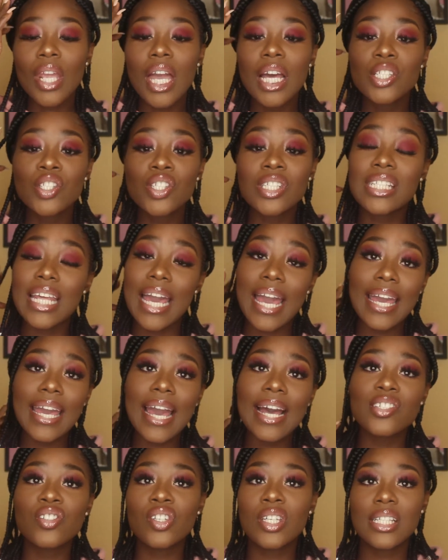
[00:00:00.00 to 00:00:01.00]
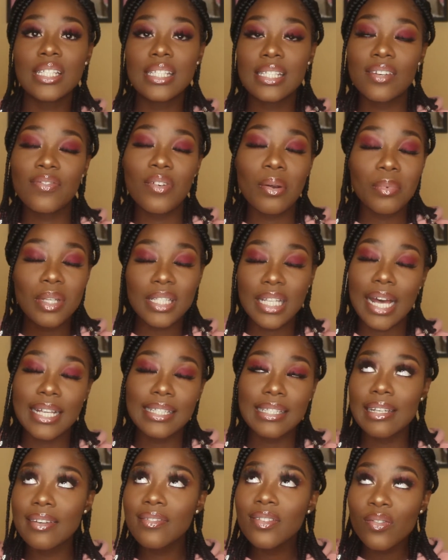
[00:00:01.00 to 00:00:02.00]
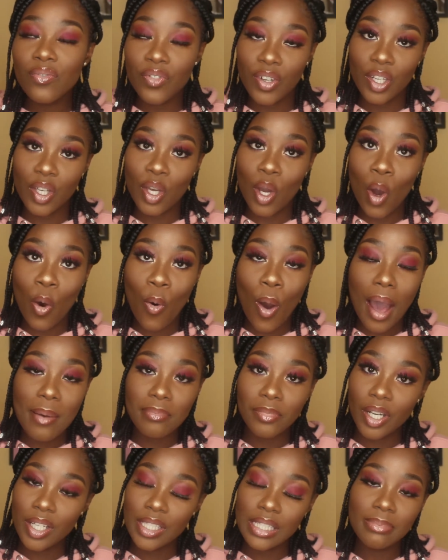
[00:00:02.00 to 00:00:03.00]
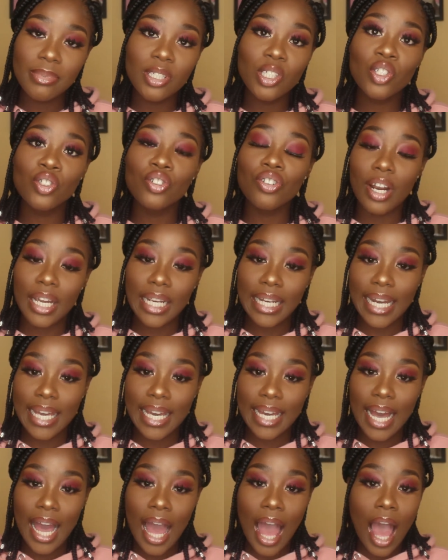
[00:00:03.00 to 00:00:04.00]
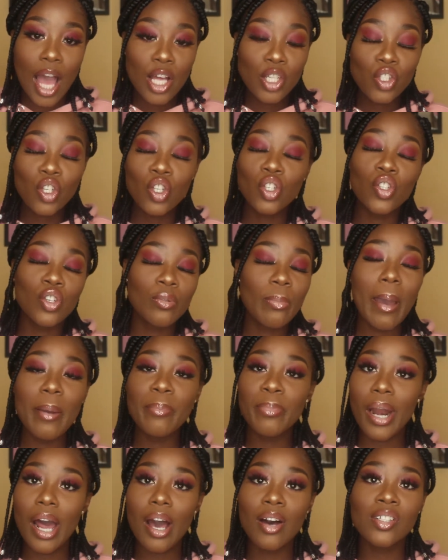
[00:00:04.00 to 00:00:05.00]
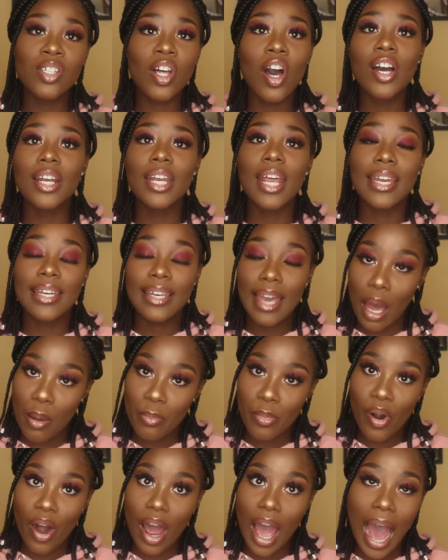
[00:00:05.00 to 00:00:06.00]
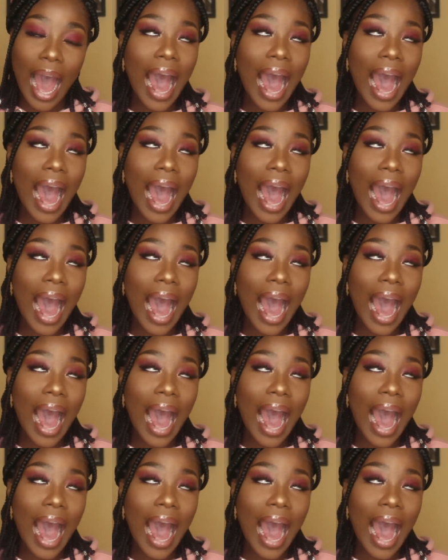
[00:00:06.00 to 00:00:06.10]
Today, as you can see from the title of the video, I'm going to be struggling to do my brows on camera.